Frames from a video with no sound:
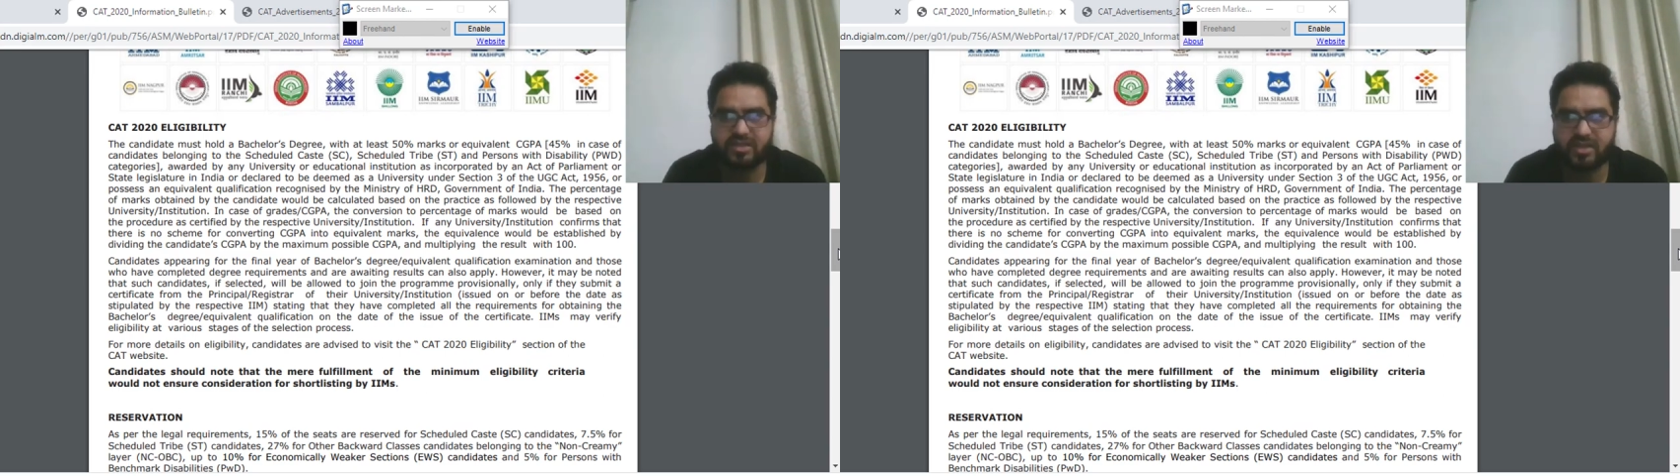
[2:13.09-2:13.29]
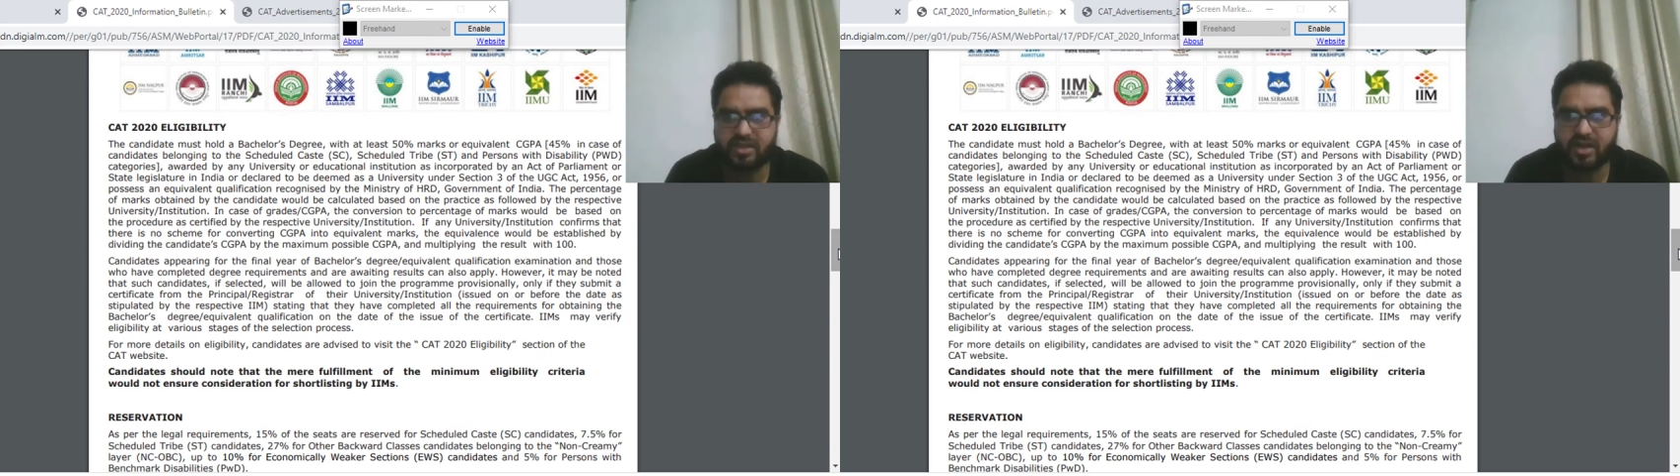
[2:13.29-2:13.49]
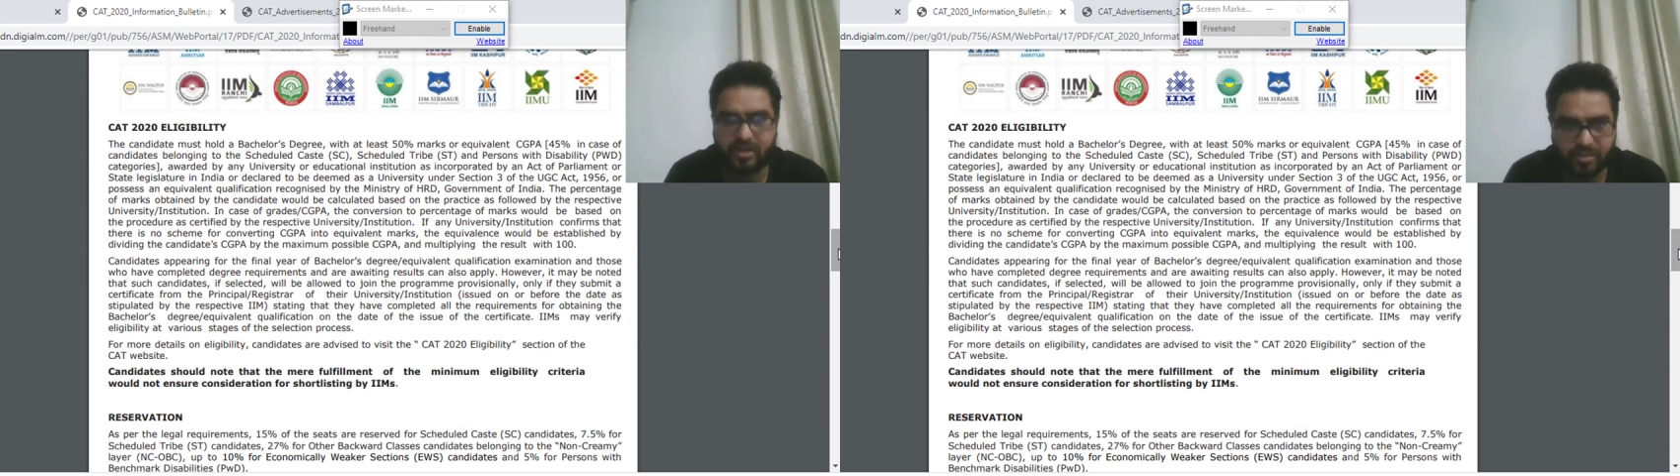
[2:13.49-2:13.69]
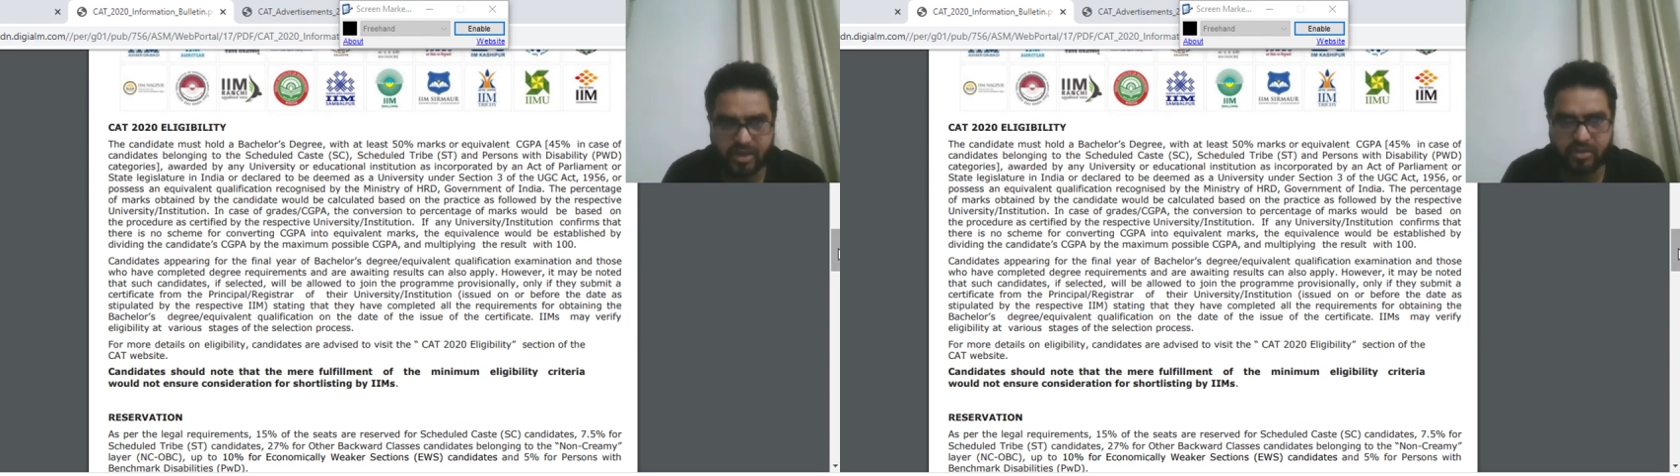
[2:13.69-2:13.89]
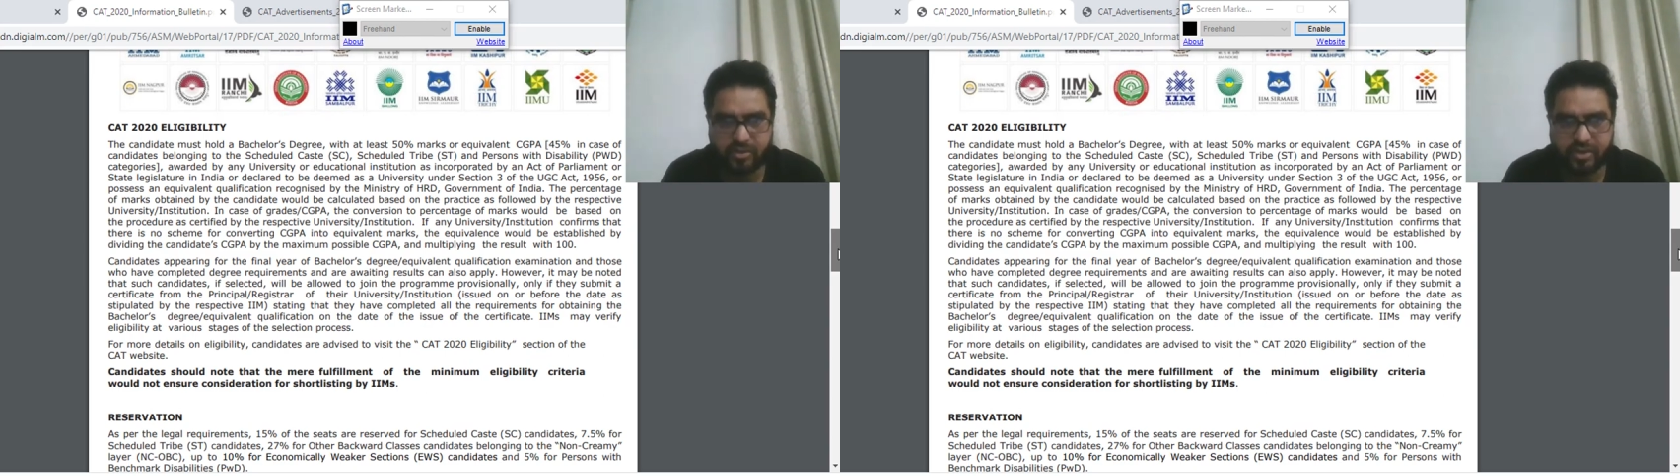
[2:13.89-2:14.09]
ST, and
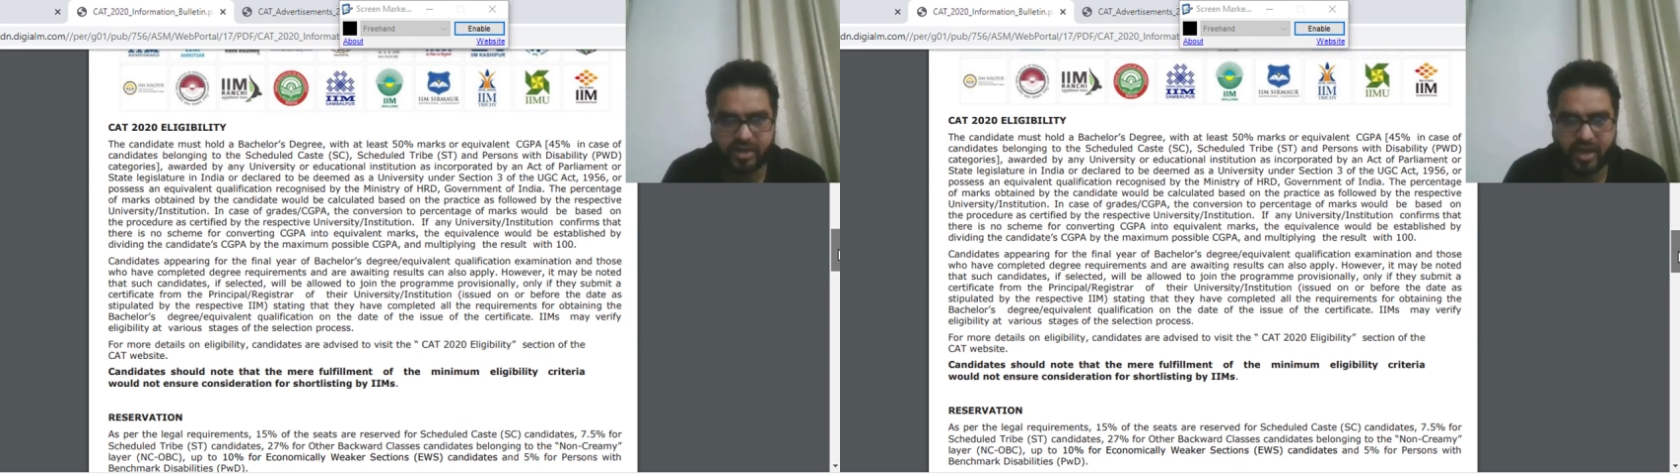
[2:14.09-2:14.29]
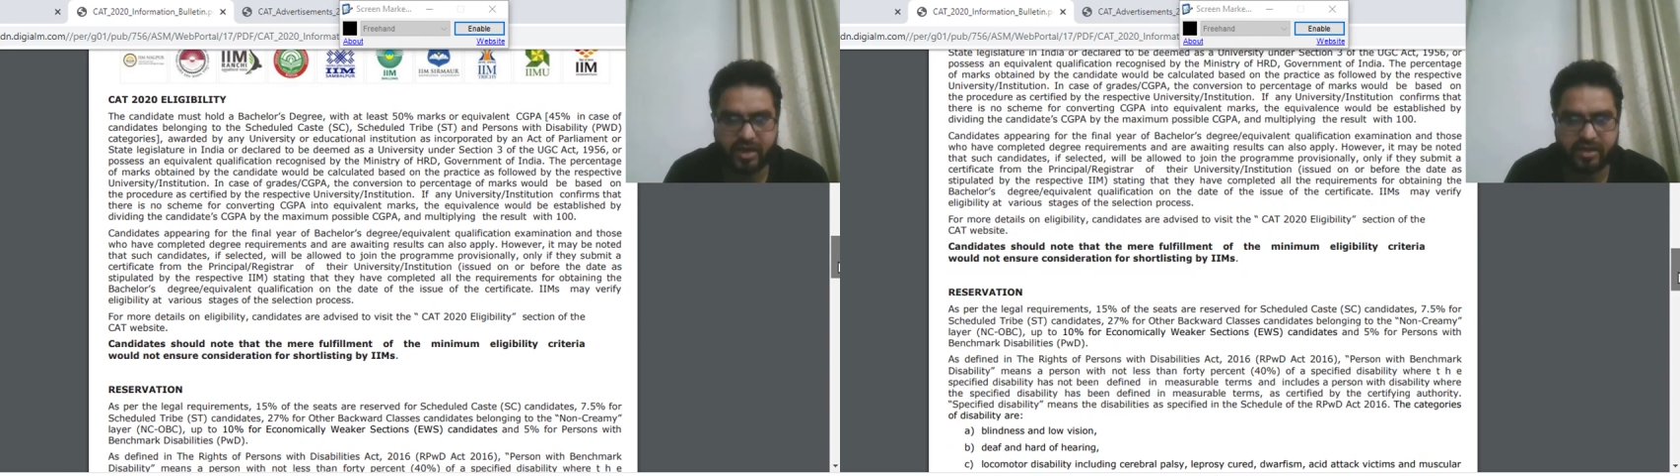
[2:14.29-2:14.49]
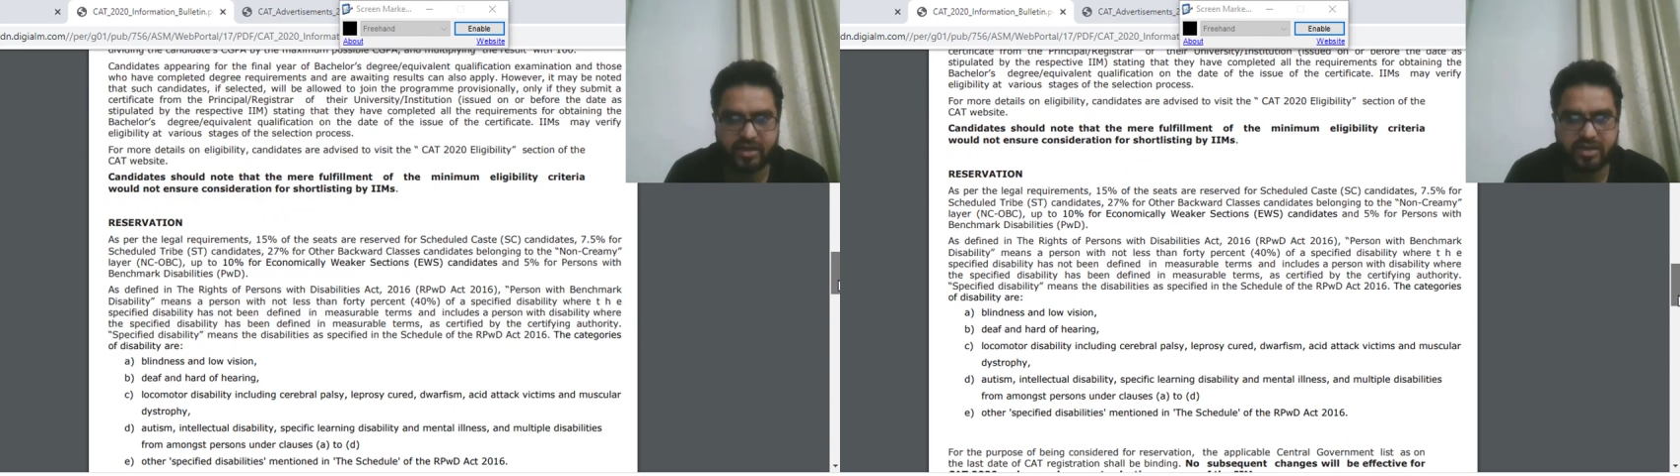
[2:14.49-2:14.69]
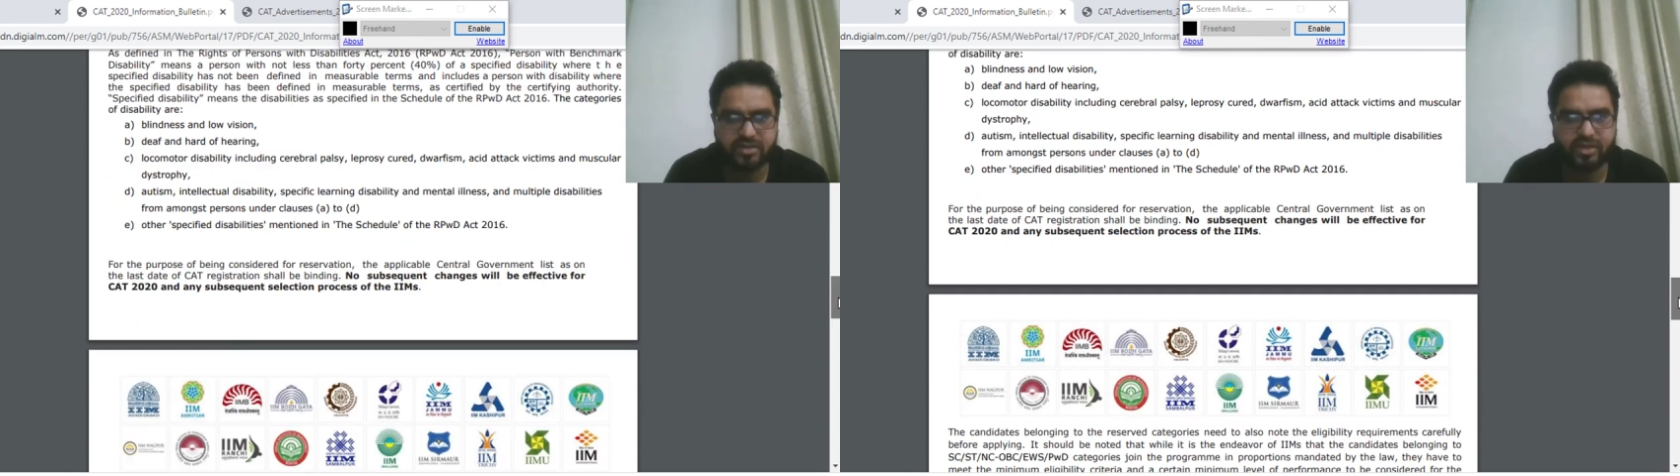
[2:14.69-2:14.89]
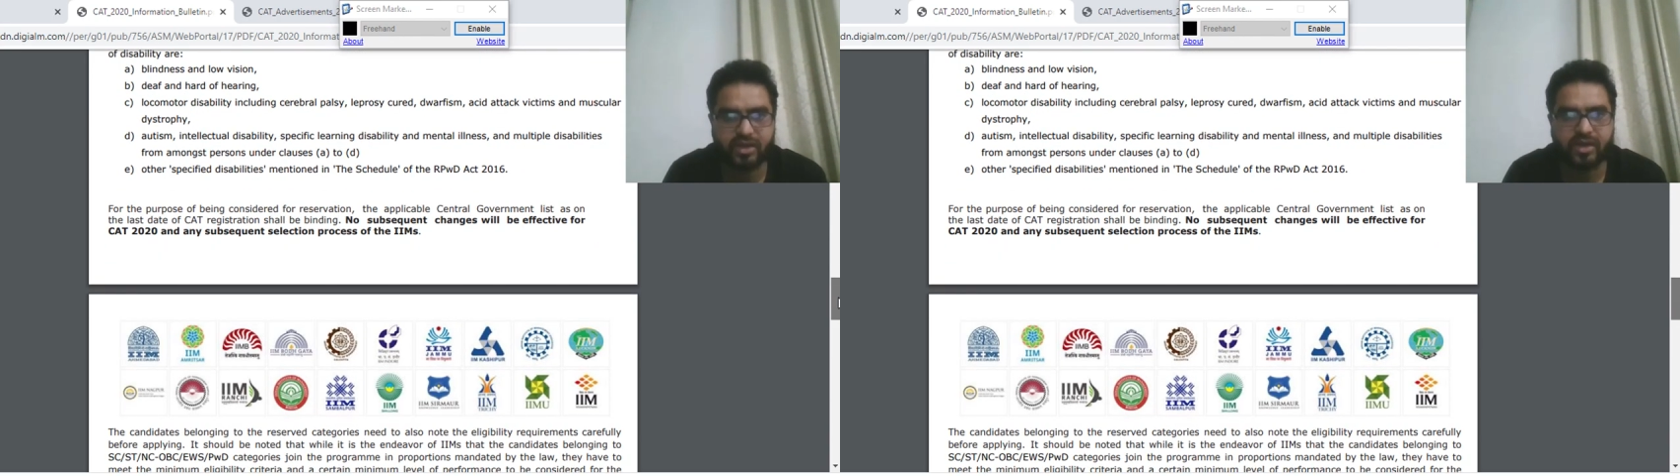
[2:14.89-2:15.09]
PWD
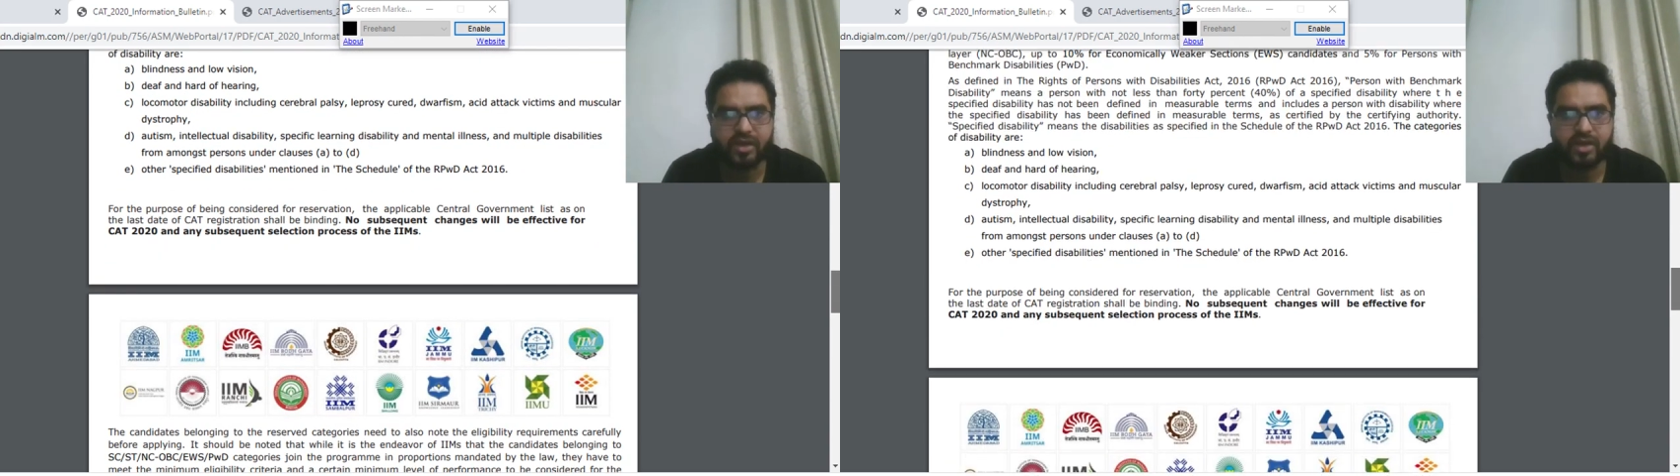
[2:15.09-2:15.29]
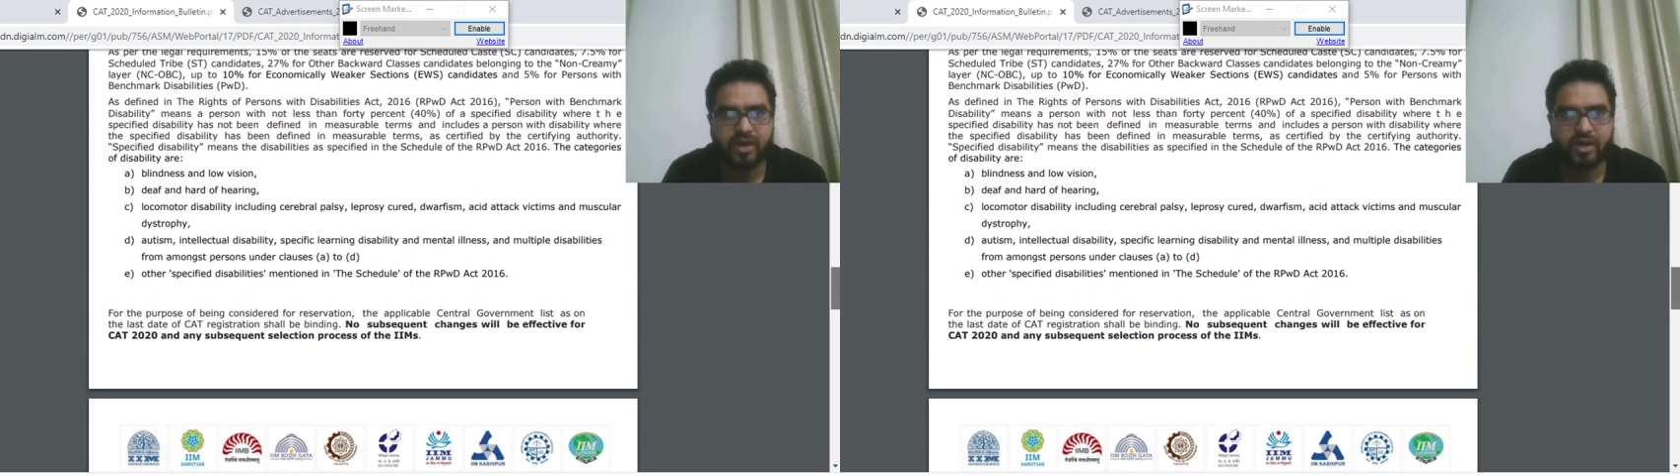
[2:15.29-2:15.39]
categories. Okay,